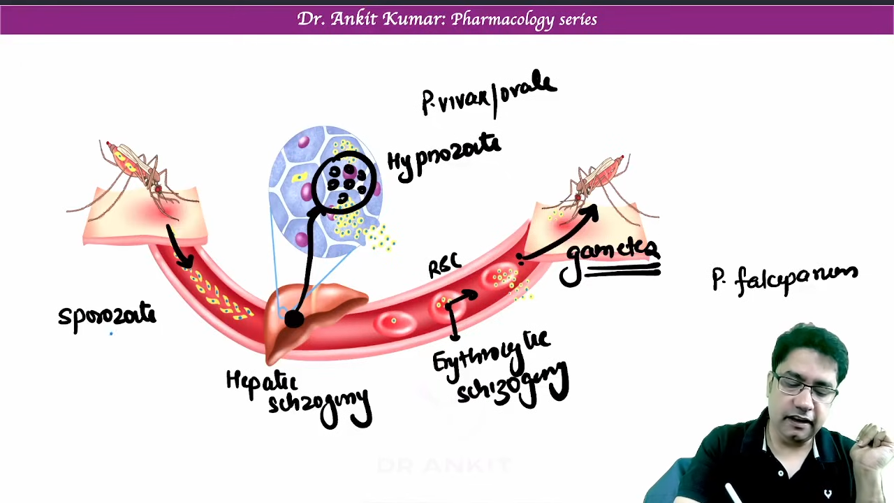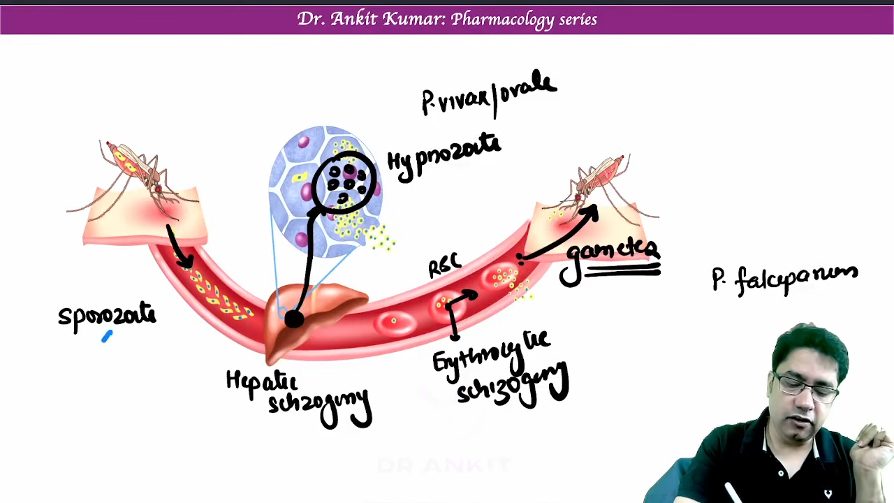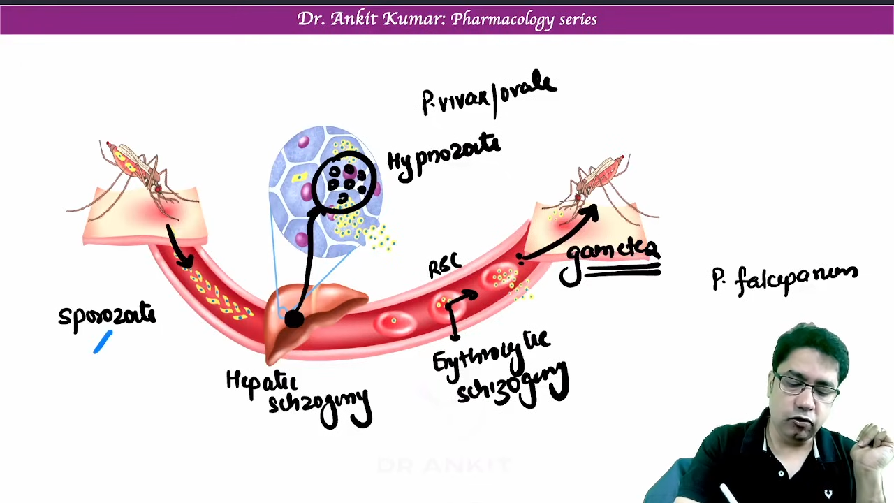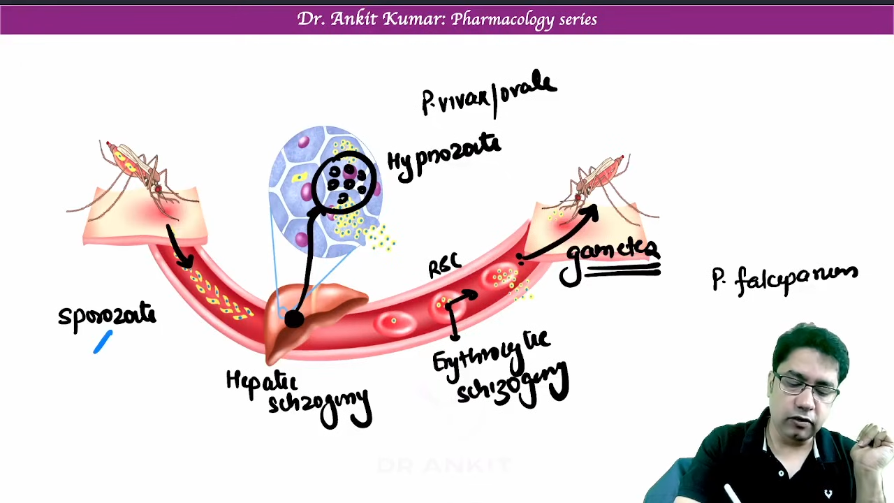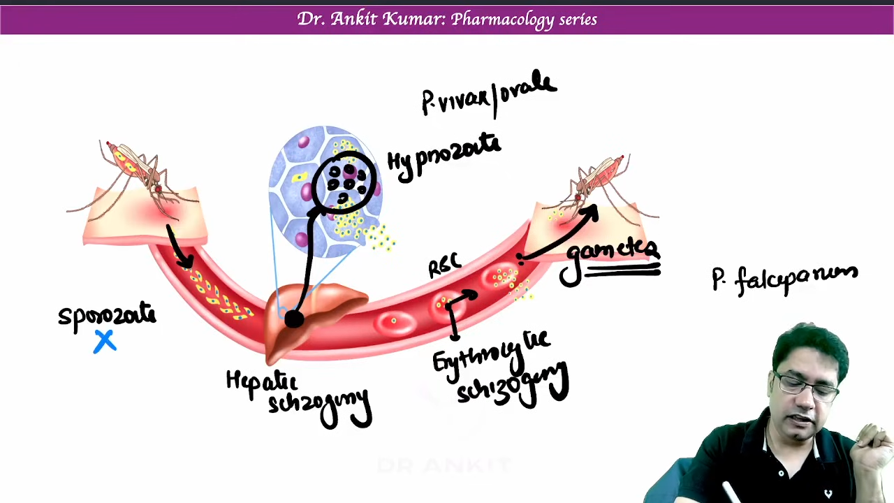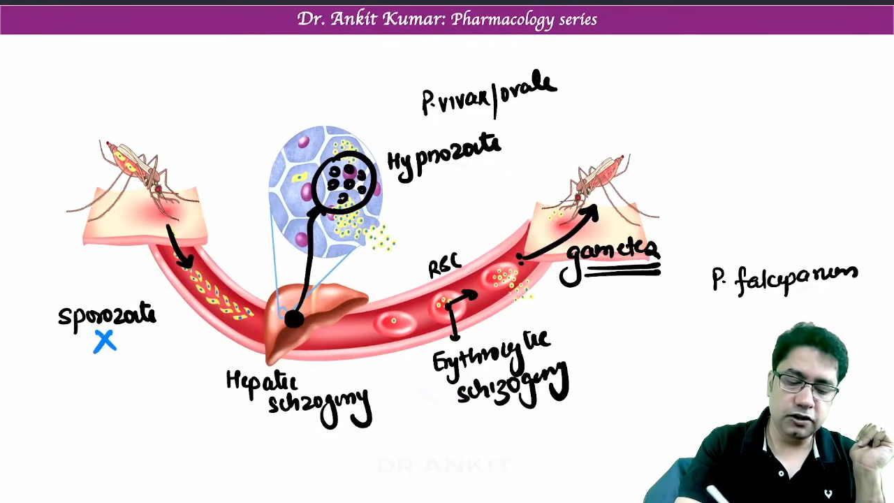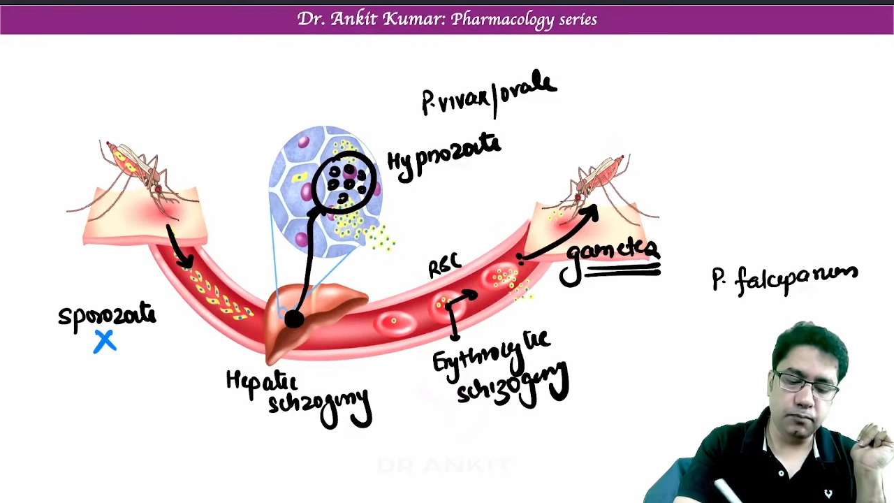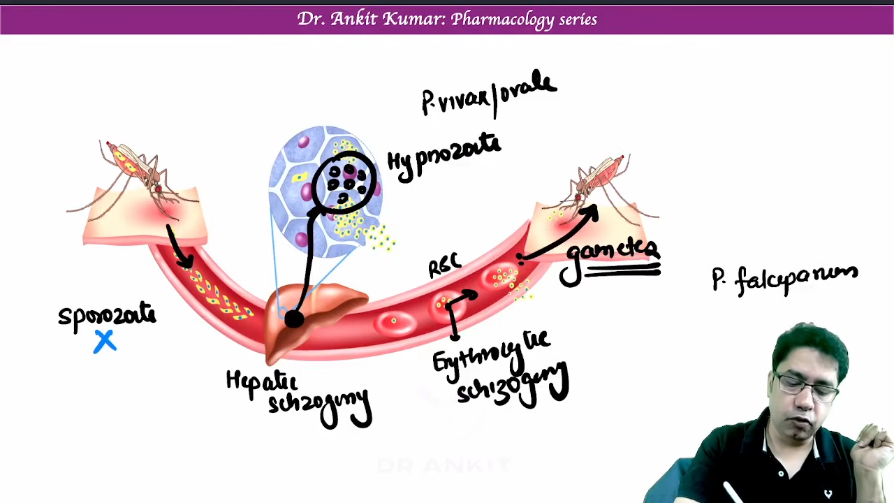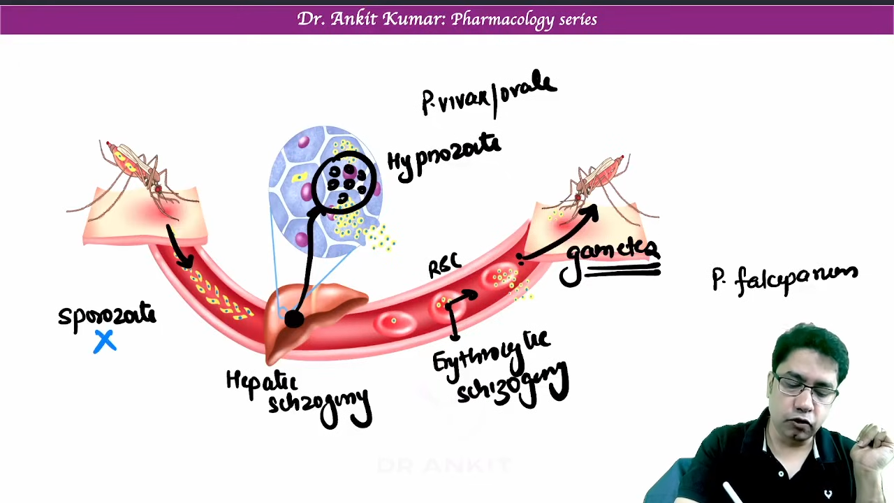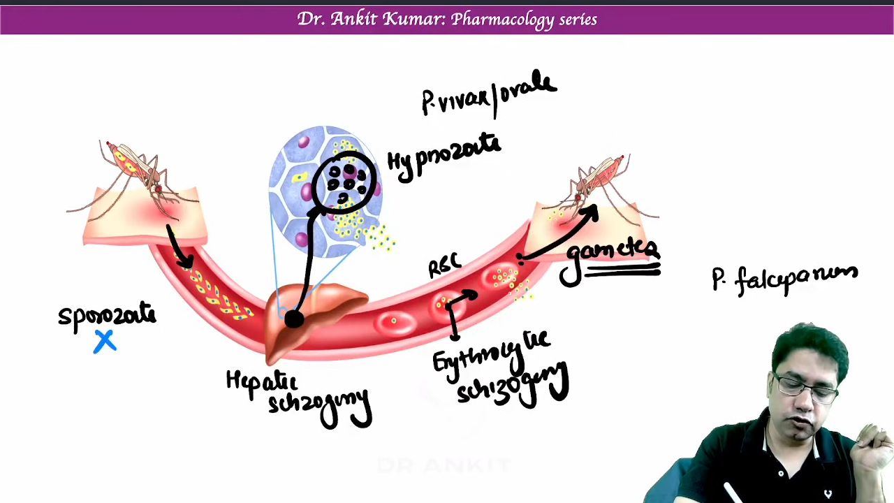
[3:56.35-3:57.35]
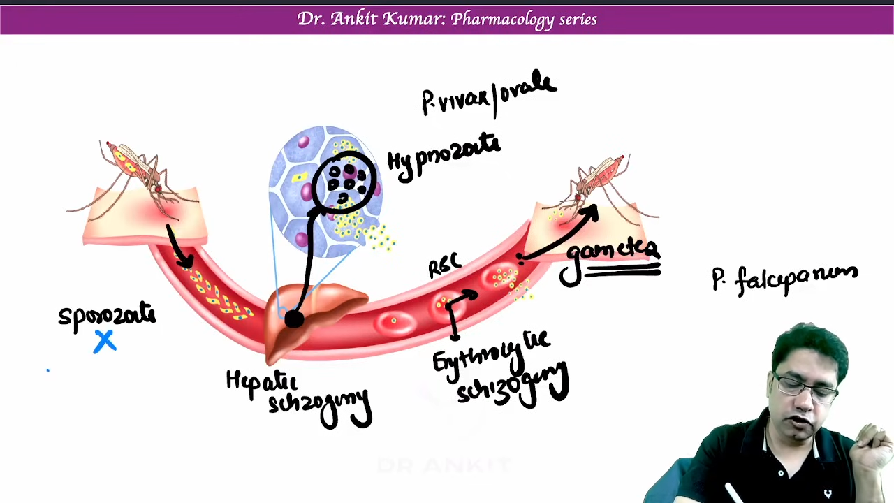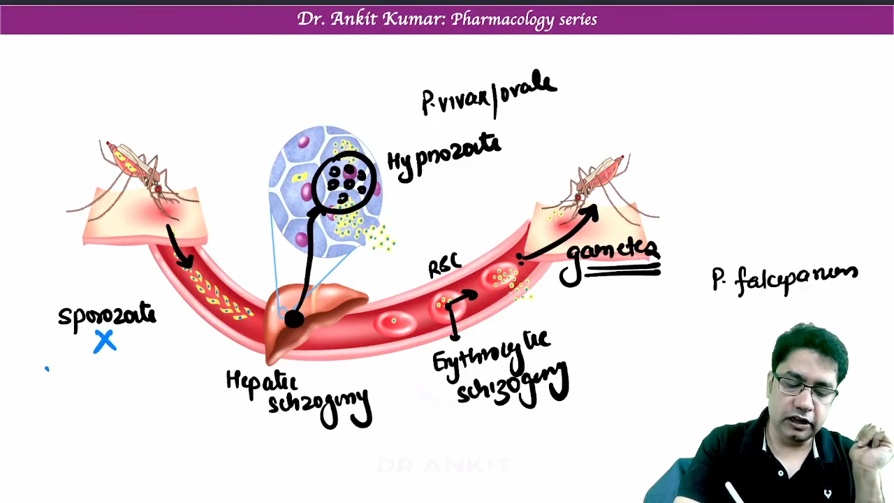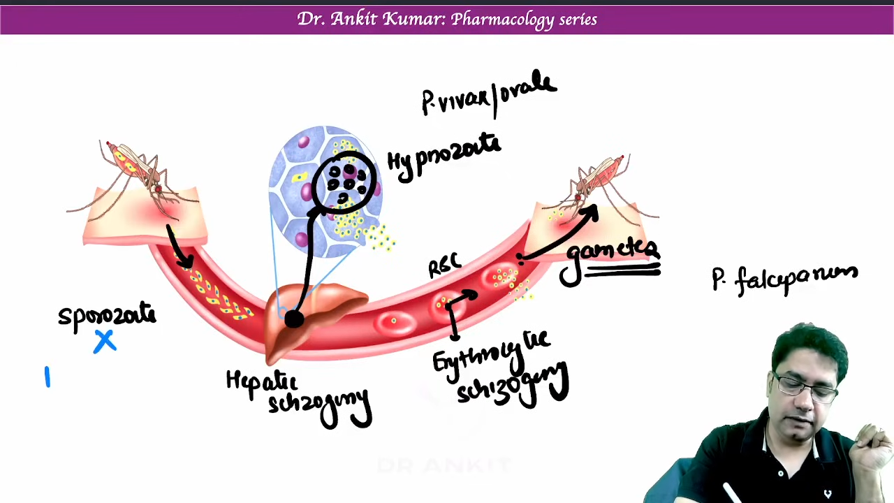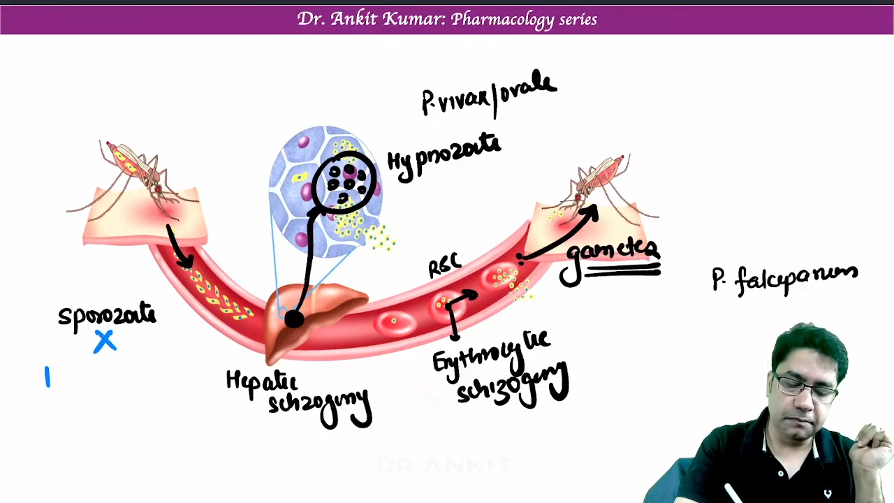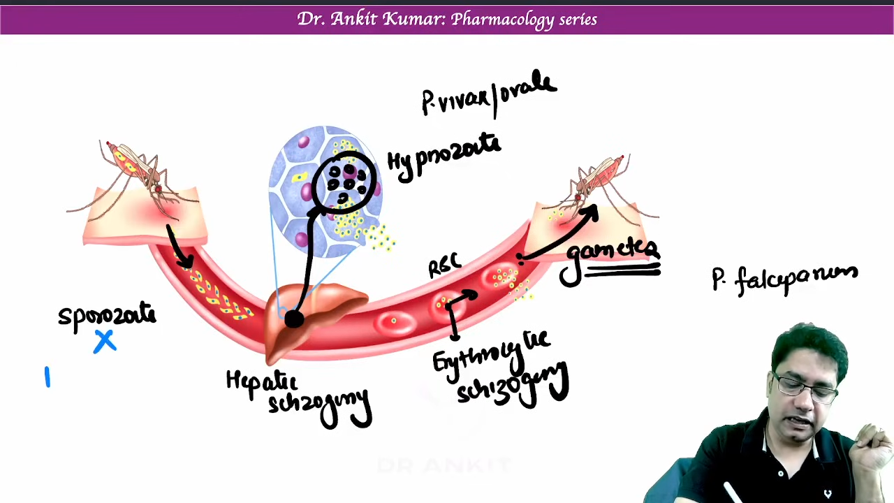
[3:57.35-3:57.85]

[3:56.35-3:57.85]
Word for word: kill sporozoite,